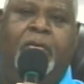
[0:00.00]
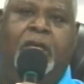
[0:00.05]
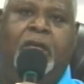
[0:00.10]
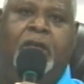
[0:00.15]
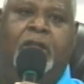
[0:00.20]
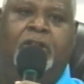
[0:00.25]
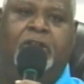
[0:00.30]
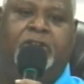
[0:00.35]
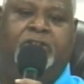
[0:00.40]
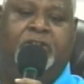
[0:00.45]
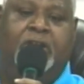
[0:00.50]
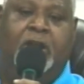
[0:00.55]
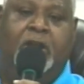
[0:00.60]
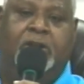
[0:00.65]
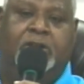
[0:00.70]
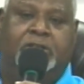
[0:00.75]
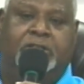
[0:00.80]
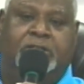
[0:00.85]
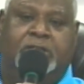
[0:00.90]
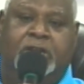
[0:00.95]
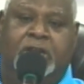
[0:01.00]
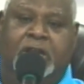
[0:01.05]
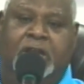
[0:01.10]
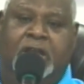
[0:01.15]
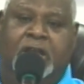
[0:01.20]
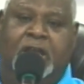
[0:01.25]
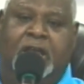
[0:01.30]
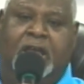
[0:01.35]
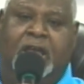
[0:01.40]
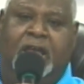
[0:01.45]
to church,
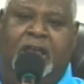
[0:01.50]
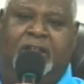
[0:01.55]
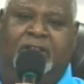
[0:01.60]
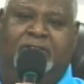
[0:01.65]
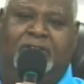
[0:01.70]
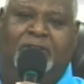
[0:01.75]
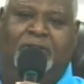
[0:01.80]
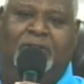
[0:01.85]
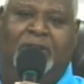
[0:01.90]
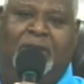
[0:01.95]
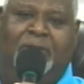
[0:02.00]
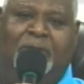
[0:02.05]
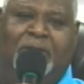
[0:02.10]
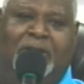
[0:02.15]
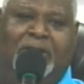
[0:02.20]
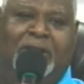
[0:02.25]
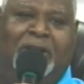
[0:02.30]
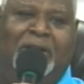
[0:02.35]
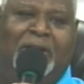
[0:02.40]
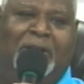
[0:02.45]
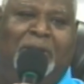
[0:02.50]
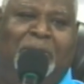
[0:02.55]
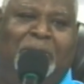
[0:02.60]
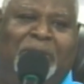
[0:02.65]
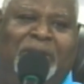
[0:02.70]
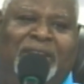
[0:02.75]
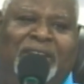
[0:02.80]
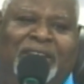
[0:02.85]
and so they would come and